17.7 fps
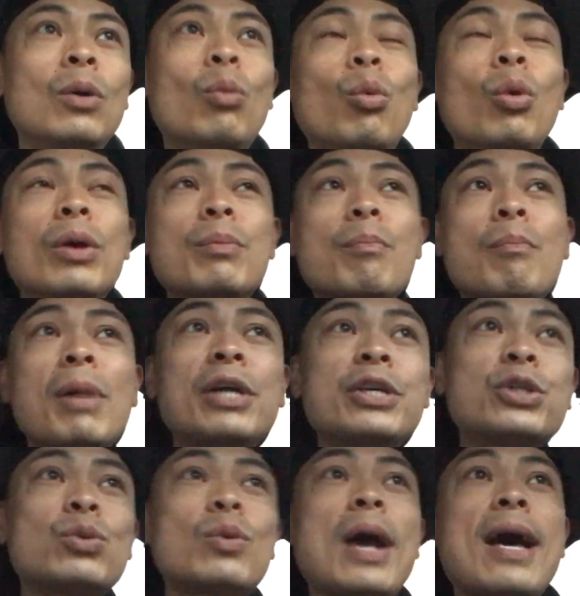would
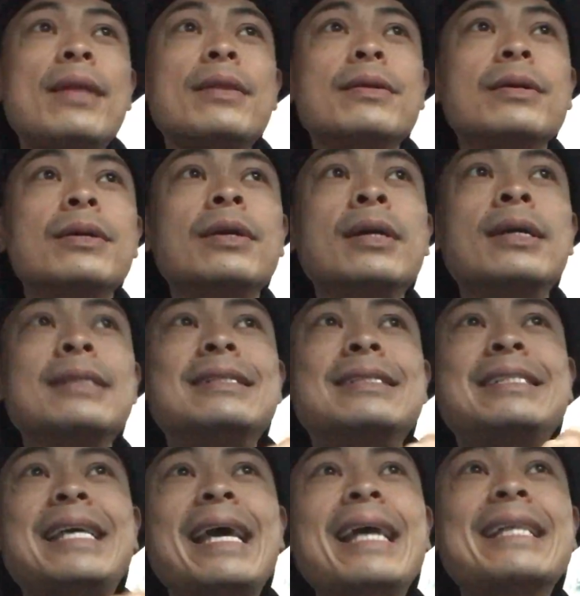much rather
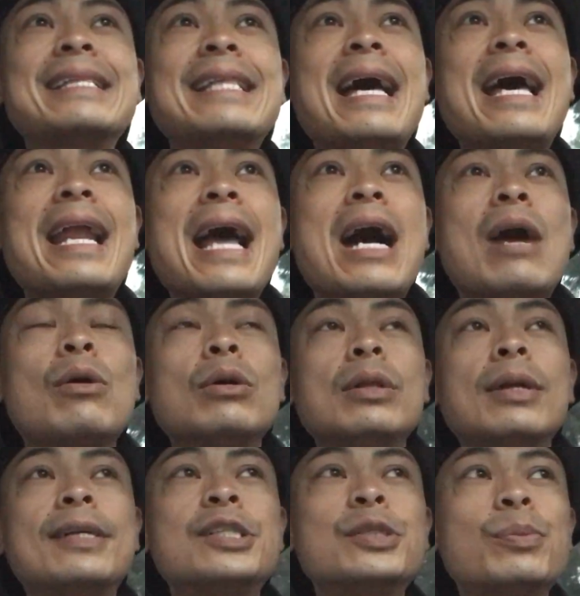take that hour
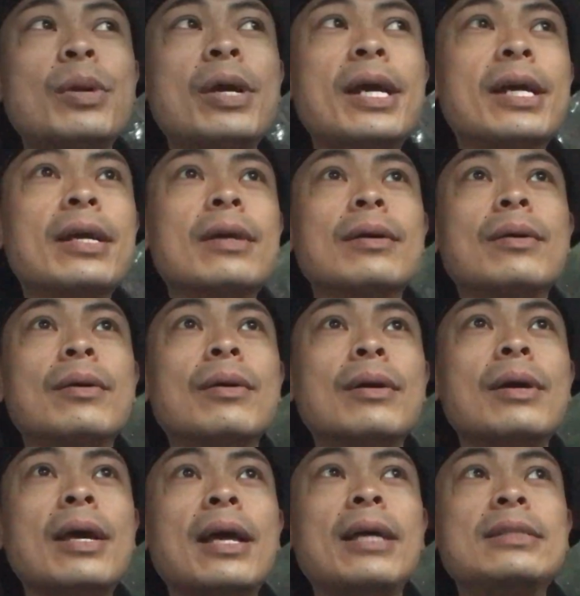lunch break
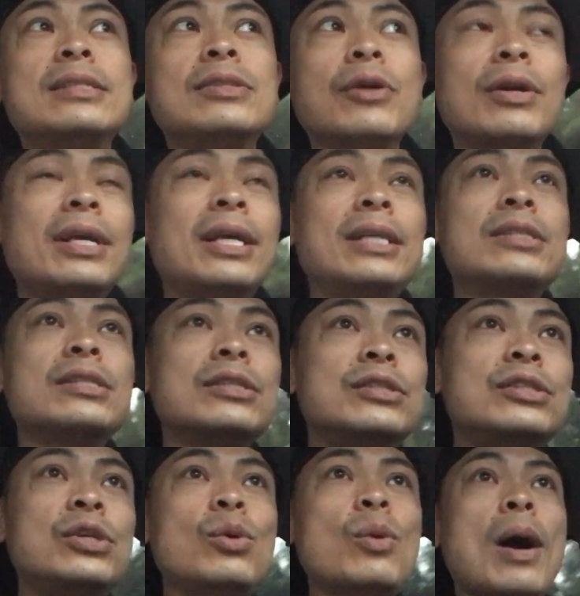and turn it into
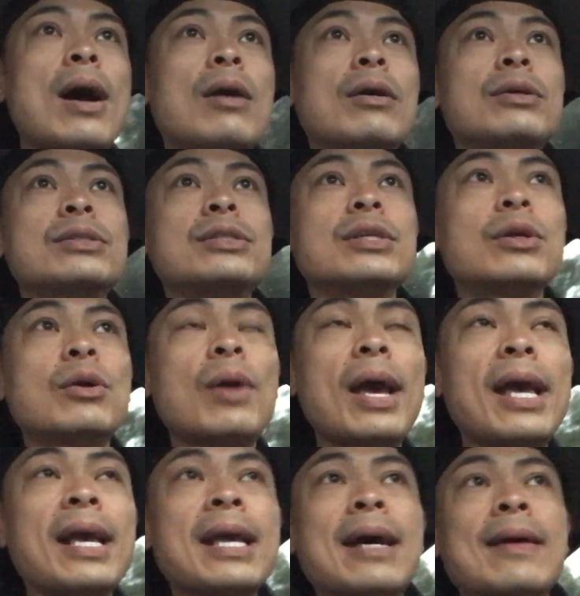2 hours and go
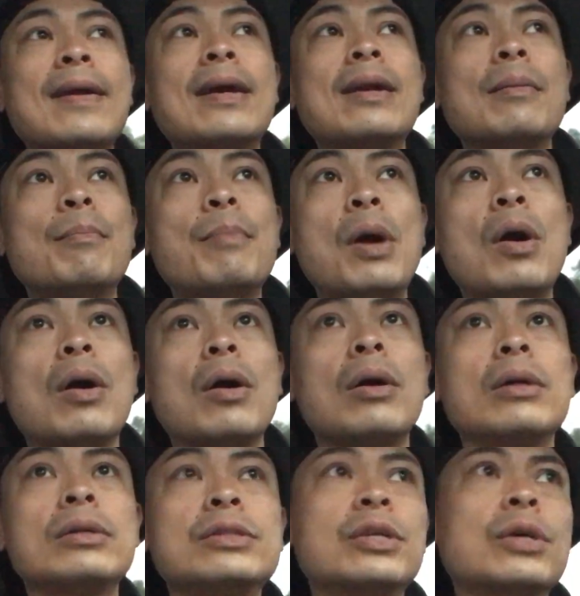hang out at a
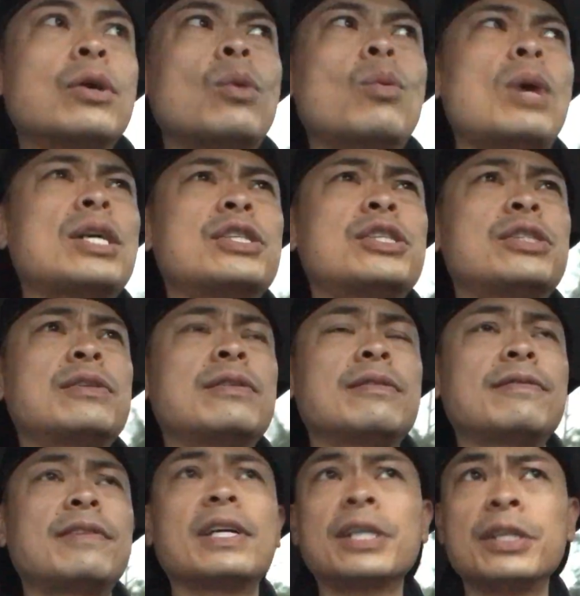bar to go watch
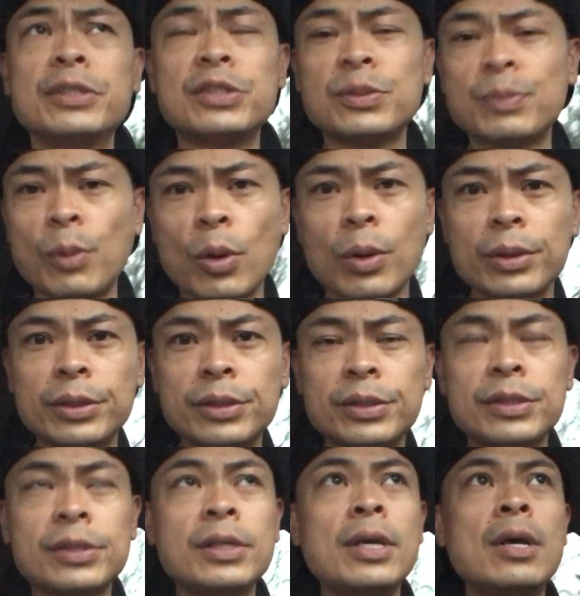fucking
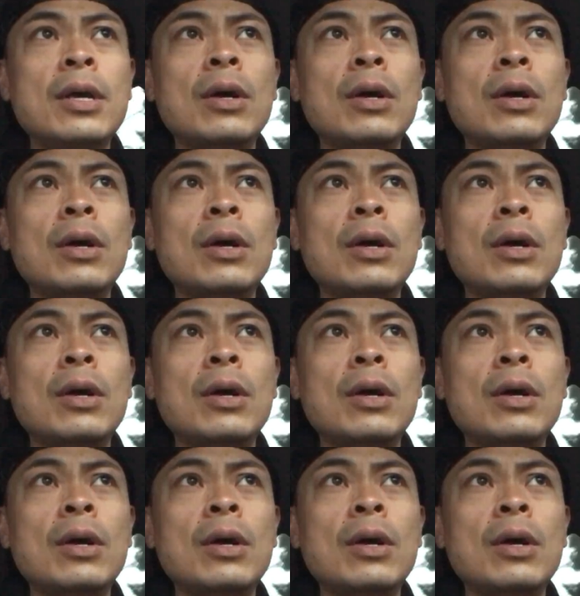sports,